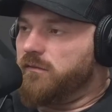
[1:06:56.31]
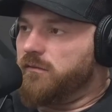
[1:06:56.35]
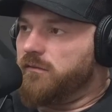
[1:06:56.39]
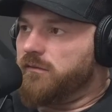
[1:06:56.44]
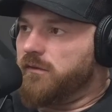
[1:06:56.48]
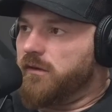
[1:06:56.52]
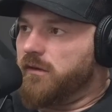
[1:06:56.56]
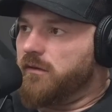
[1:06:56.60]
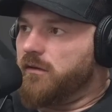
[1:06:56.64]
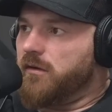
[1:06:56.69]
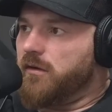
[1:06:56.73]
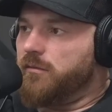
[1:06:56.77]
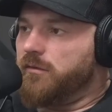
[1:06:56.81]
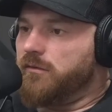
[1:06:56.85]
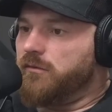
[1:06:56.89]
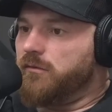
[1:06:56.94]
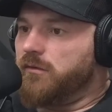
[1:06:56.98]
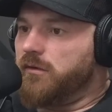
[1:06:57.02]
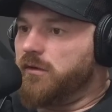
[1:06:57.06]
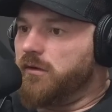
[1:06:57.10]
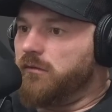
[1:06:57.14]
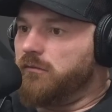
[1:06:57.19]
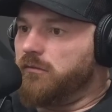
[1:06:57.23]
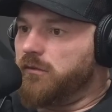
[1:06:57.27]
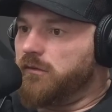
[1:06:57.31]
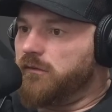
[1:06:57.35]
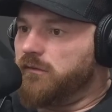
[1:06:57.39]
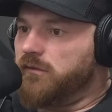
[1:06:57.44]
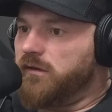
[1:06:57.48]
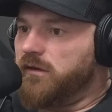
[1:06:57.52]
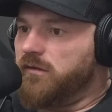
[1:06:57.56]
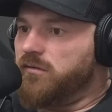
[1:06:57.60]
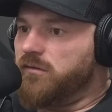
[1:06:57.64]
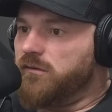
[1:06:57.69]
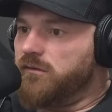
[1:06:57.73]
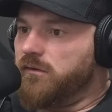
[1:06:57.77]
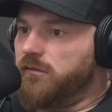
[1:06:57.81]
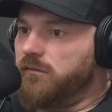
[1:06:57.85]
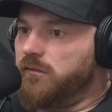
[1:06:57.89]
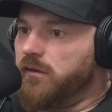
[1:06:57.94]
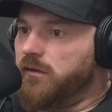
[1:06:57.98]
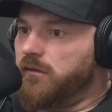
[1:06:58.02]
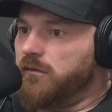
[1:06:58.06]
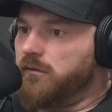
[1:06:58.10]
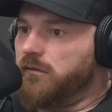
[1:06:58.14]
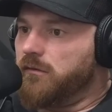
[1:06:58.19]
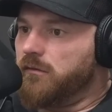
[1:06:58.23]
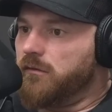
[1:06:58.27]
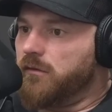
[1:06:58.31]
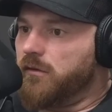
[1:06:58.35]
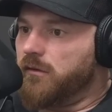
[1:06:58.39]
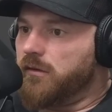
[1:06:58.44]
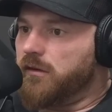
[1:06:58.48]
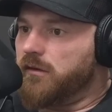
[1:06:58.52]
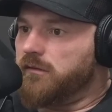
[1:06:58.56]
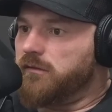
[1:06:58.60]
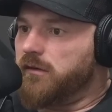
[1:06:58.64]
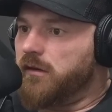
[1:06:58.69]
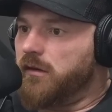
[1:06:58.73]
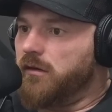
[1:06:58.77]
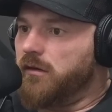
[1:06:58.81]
It was like, we're doing a teachers union on that day.